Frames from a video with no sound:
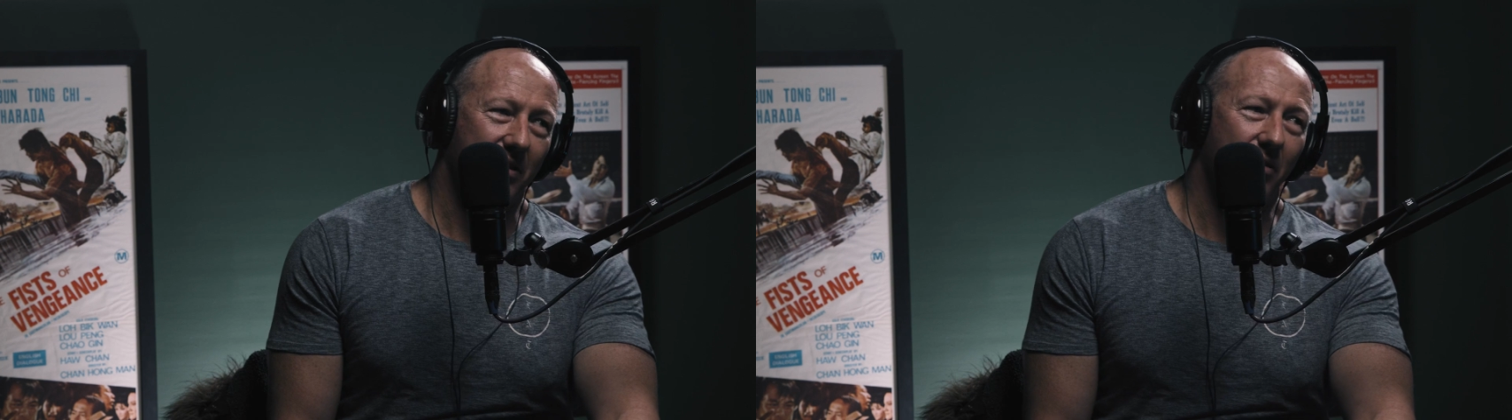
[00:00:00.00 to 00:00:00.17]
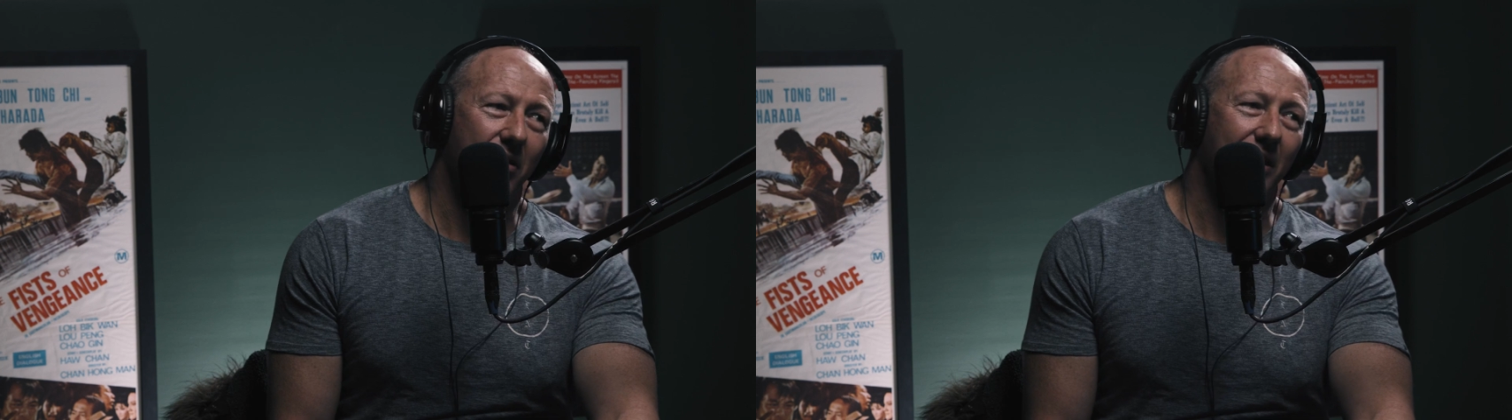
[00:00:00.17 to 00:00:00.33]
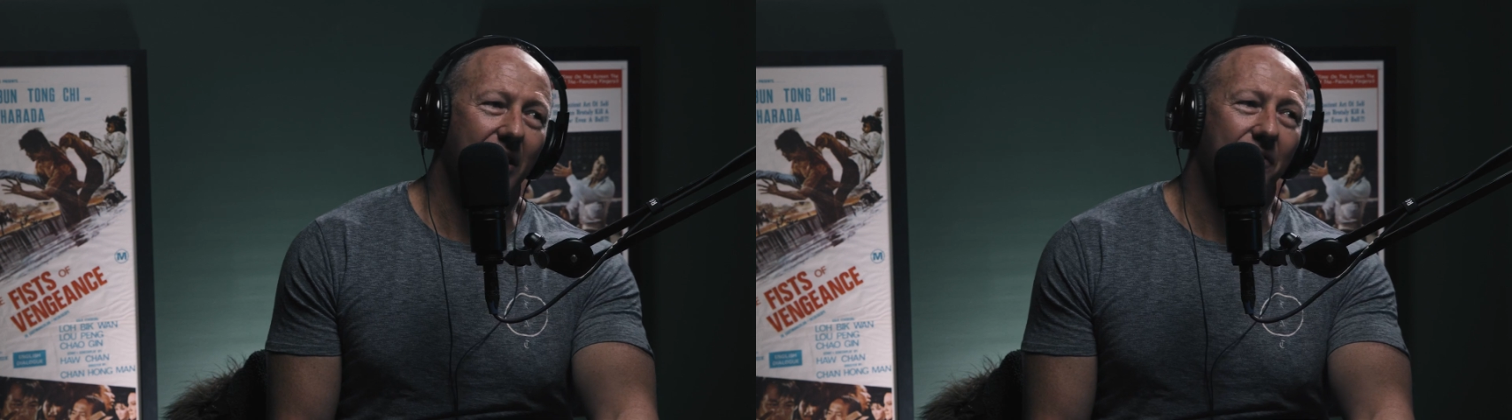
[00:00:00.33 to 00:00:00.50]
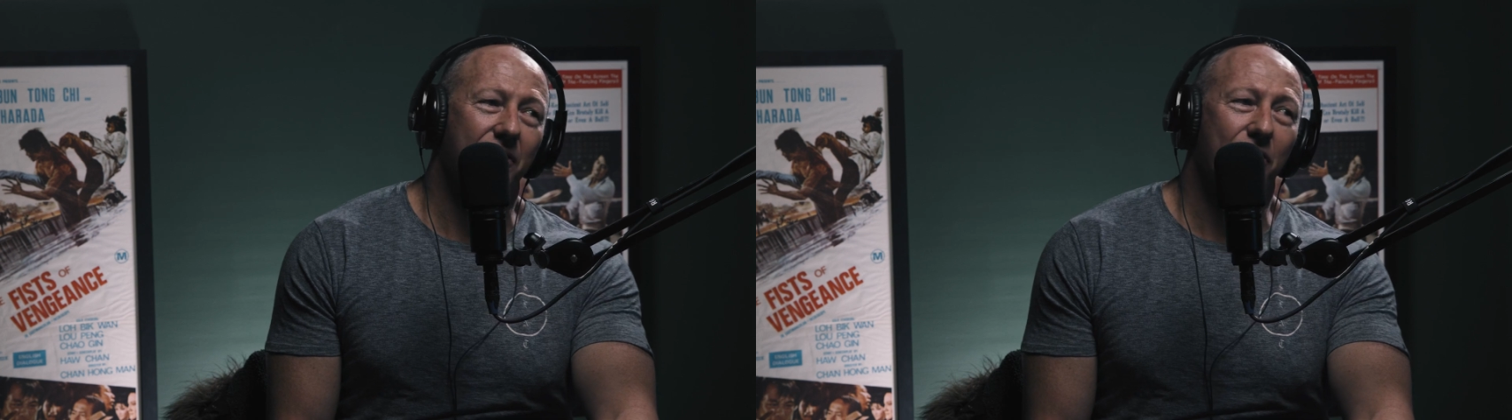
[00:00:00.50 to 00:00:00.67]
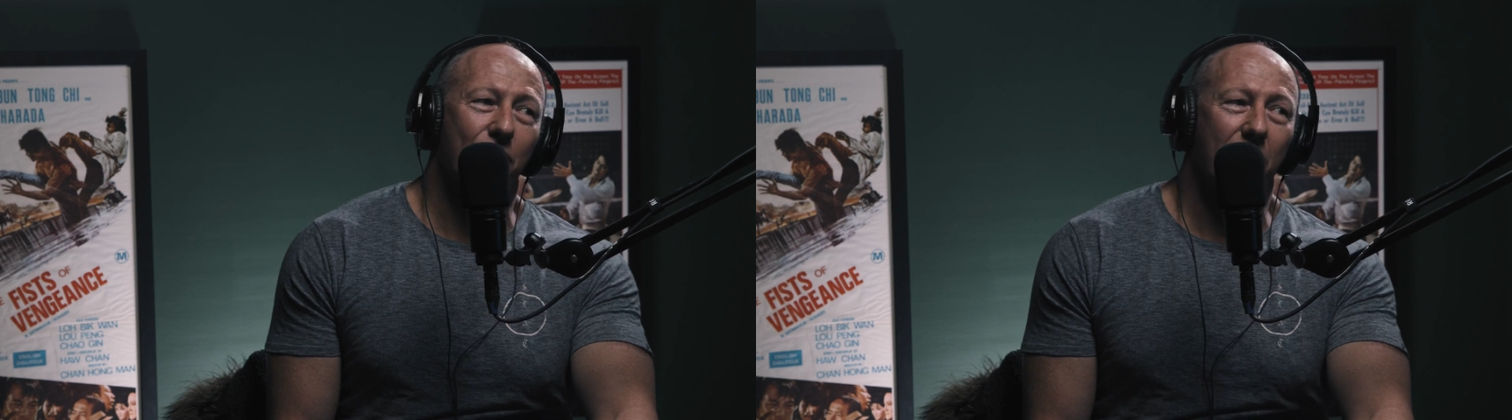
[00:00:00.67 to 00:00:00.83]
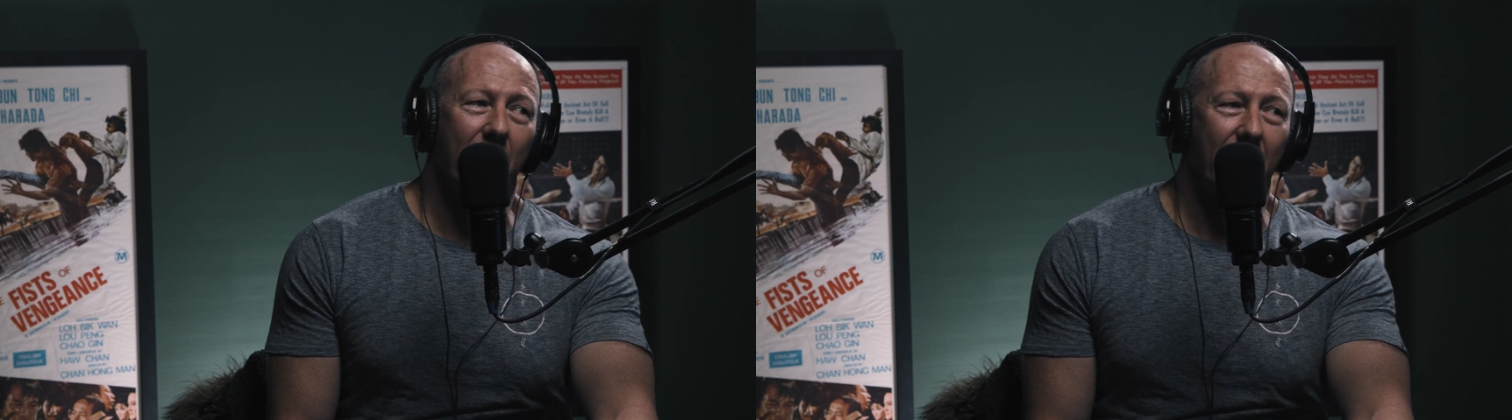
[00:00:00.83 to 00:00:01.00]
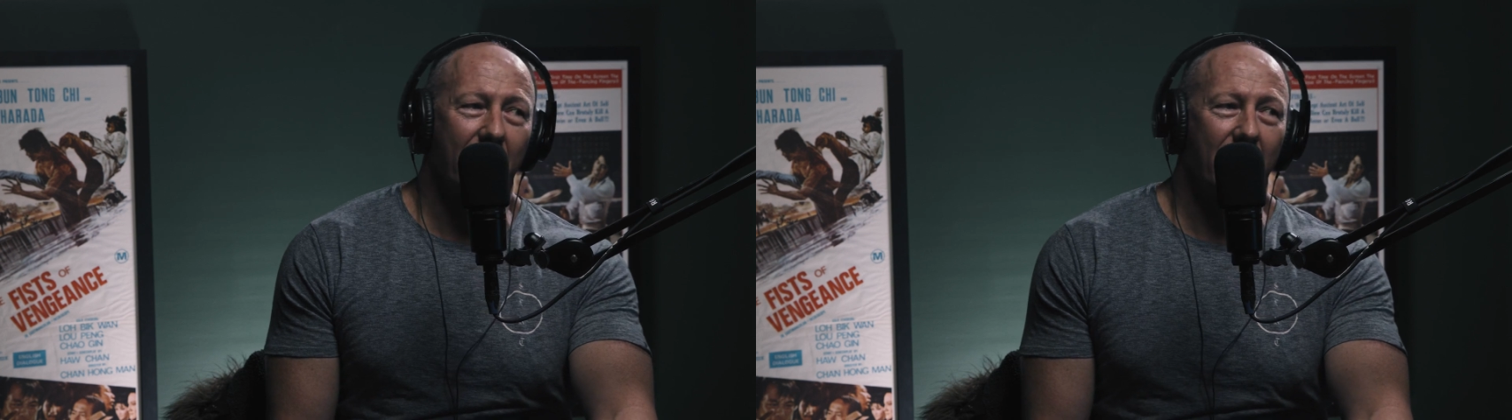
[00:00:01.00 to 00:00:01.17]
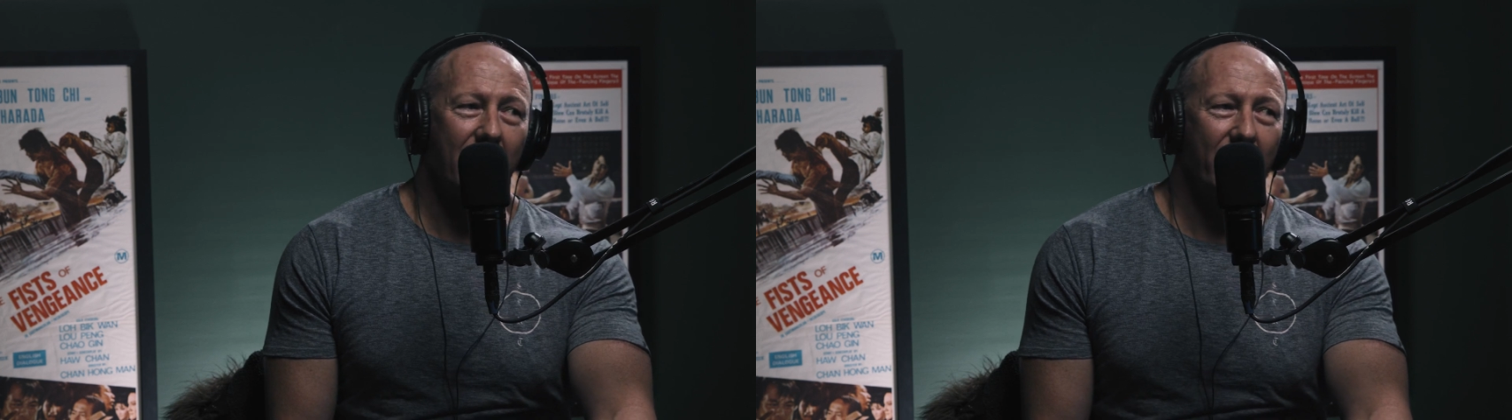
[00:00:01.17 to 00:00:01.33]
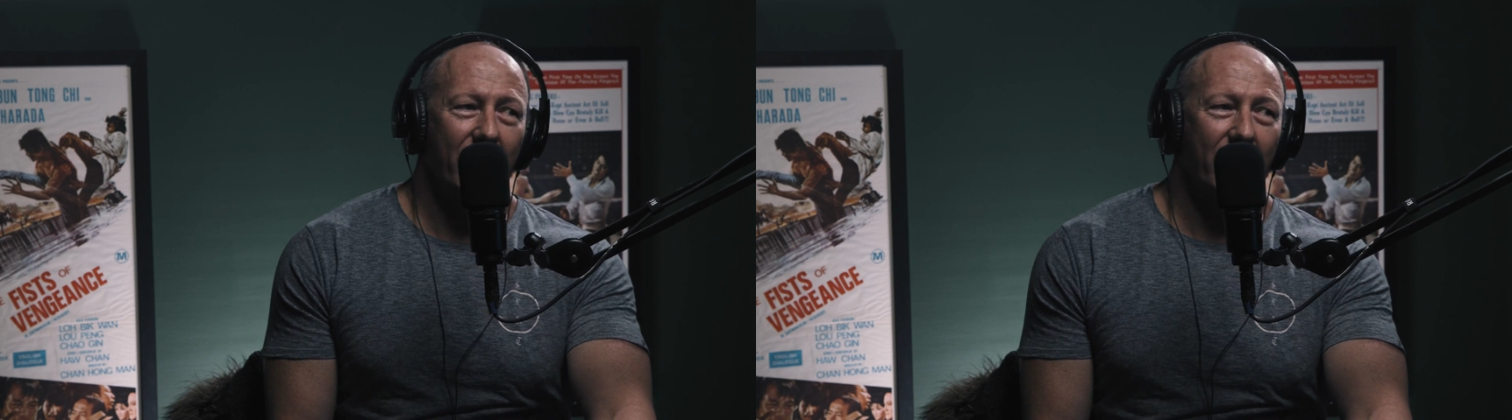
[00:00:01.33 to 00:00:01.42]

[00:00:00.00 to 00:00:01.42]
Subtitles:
so I love to track